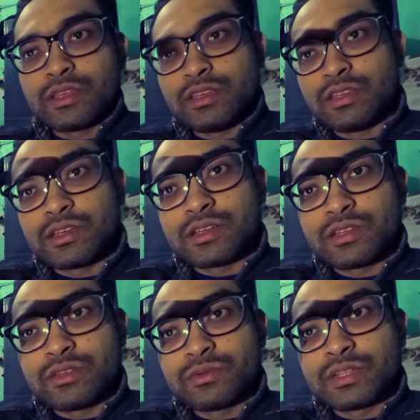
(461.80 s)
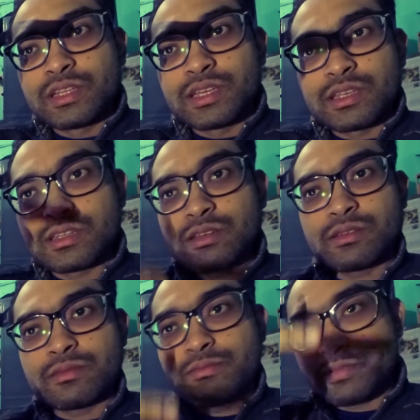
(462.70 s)
Here you will get
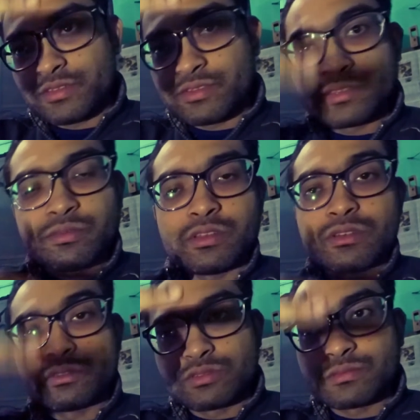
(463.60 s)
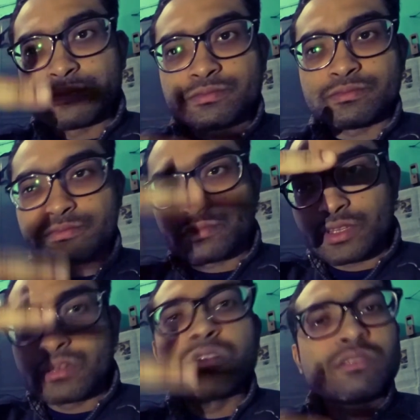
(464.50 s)
previous videos.
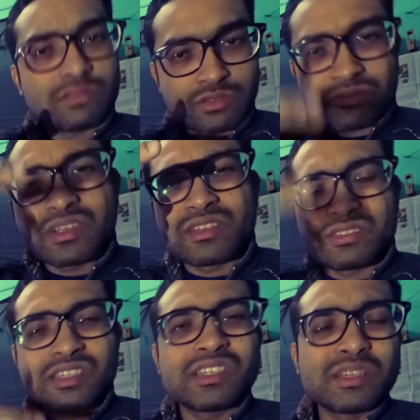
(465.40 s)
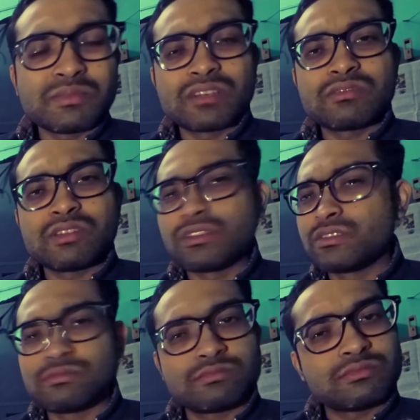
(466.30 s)
Don't forget to check them out,
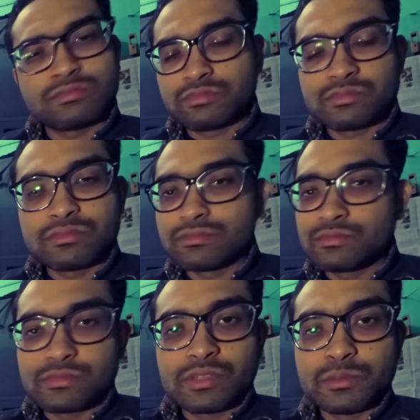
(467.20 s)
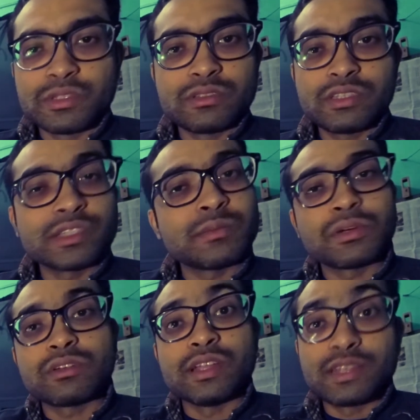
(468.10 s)
or I mean check them
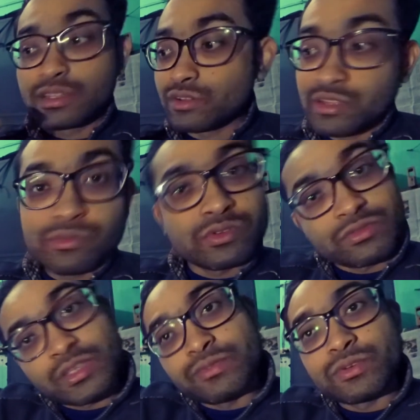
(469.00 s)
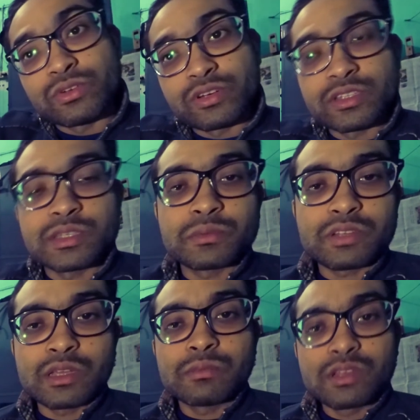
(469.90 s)
out later on if you already
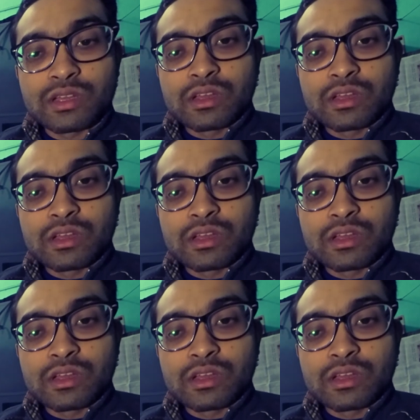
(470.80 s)
subscribed.